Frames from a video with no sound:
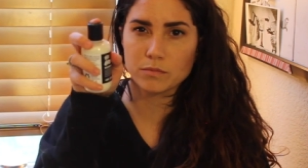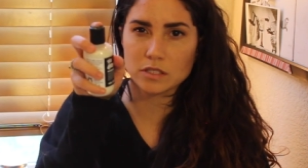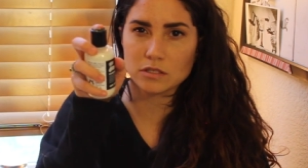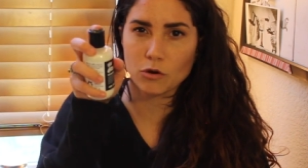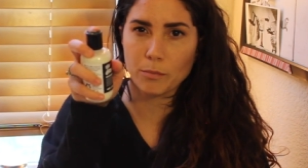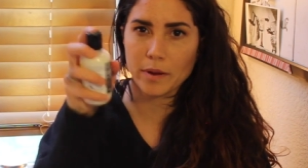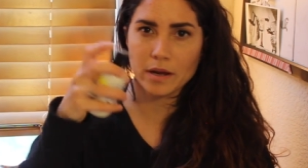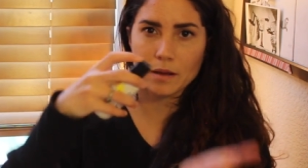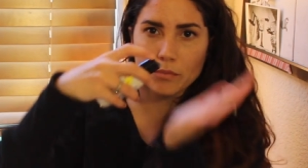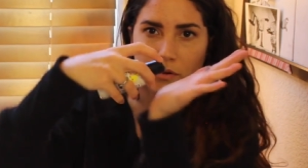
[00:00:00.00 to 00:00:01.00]
just
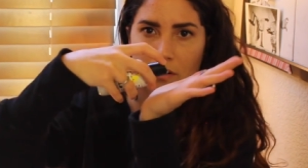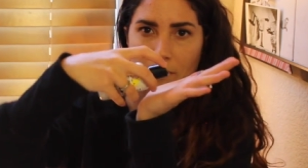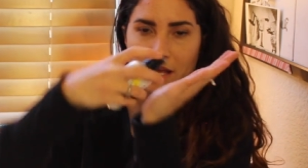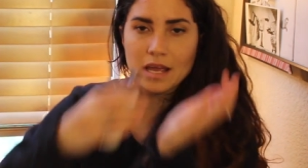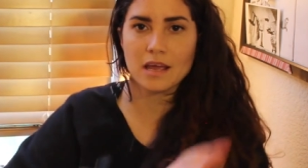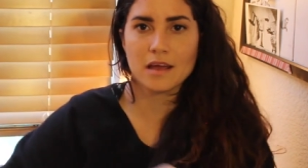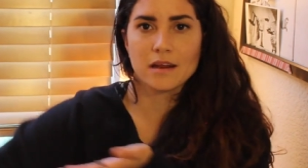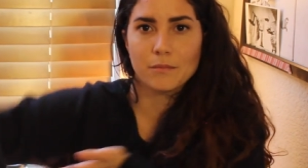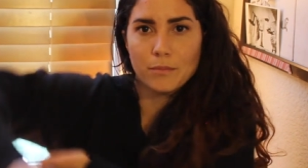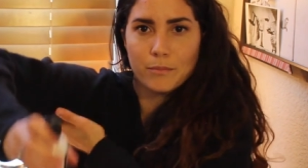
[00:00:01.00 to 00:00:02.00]
open it, put it in my
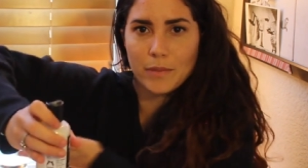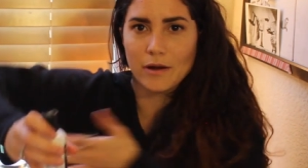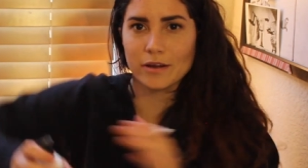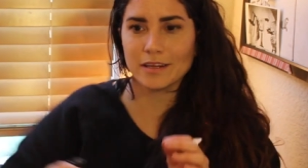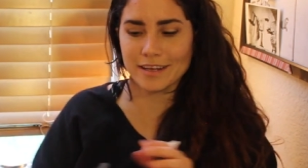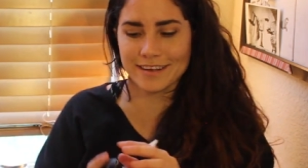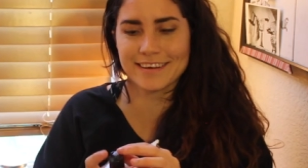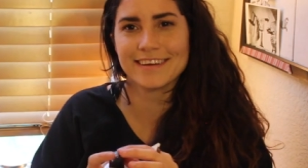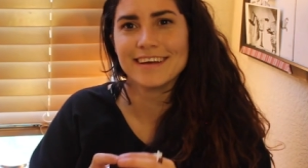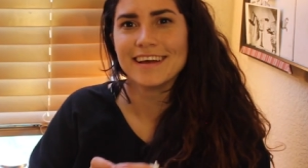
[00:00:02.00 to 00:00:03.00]
hand, and pout it
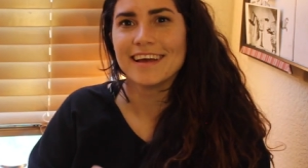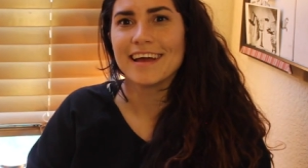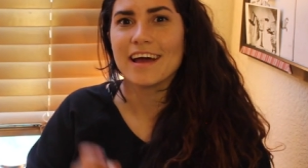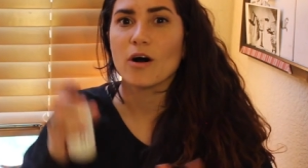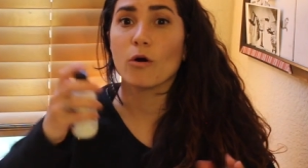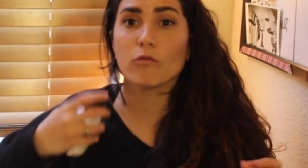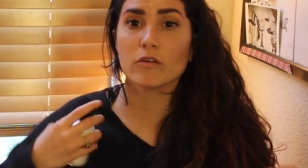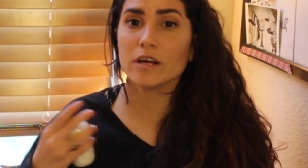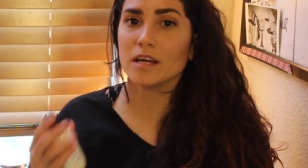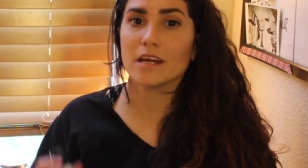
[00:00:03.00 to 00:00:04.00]

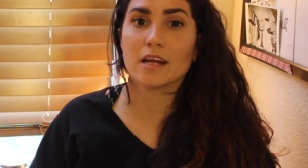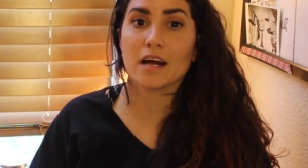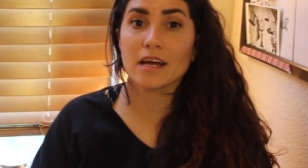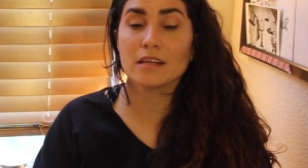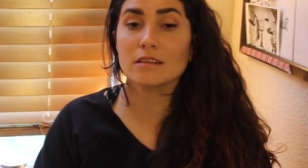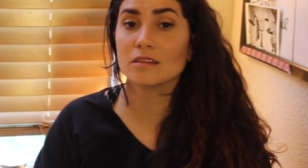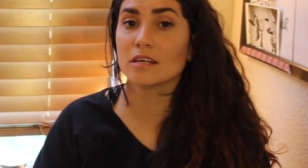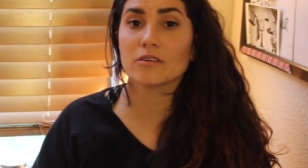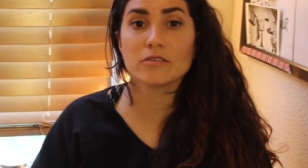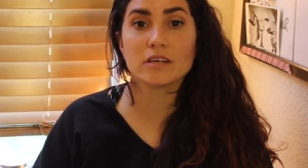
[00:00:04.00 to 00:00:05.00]
over it, and I
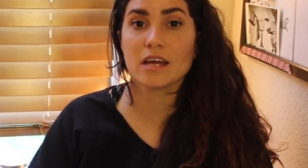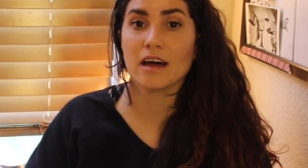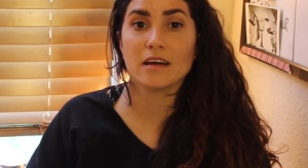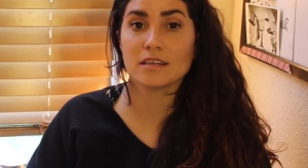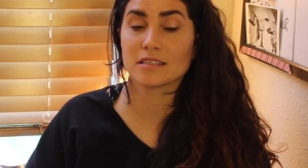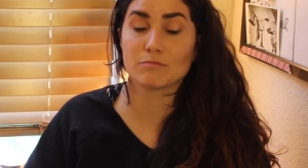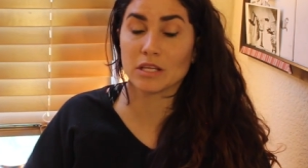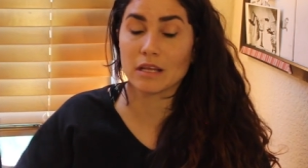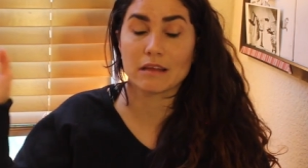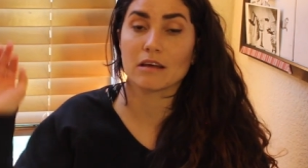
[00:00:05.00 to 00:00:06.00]
literally, it's
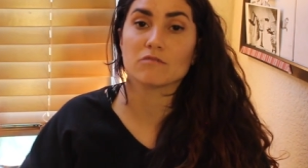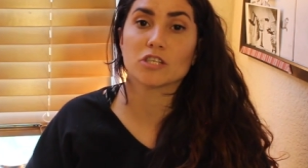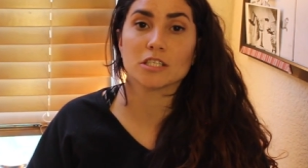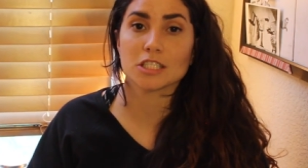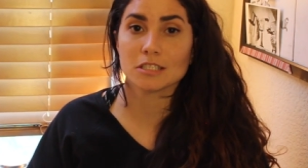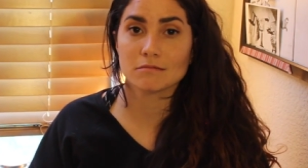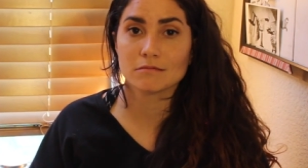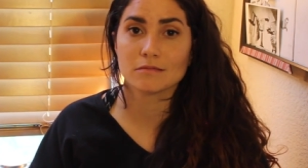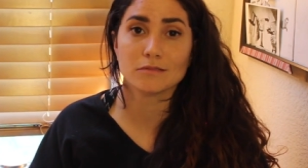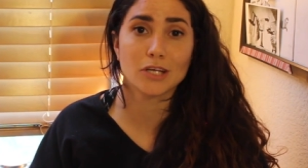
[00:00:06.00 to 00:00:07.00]
been like life-changing.
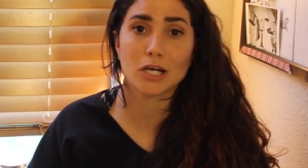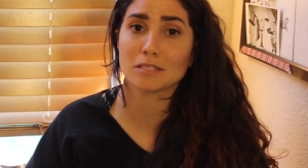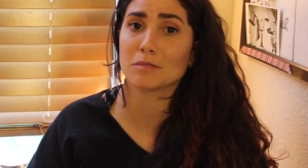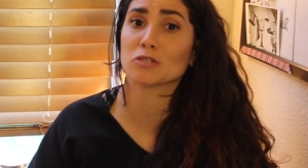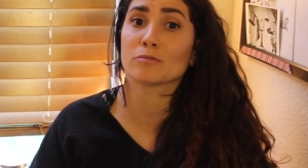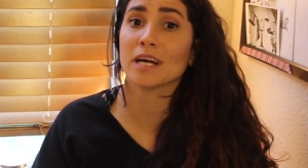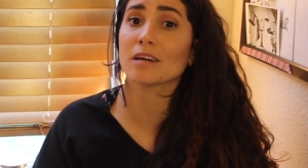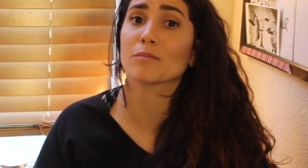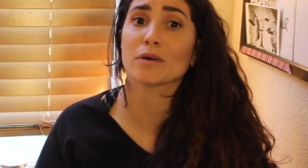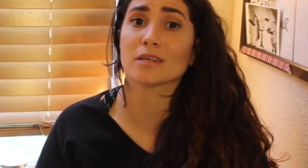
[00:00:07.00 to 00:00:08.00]
Not to be
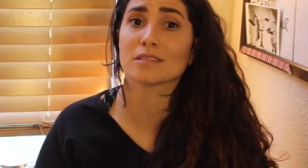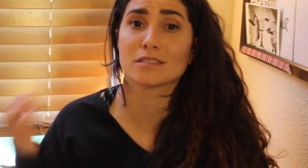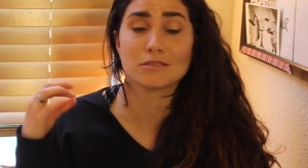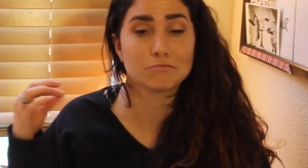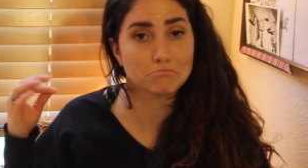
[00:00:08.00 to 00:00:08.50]
dramatic, but it's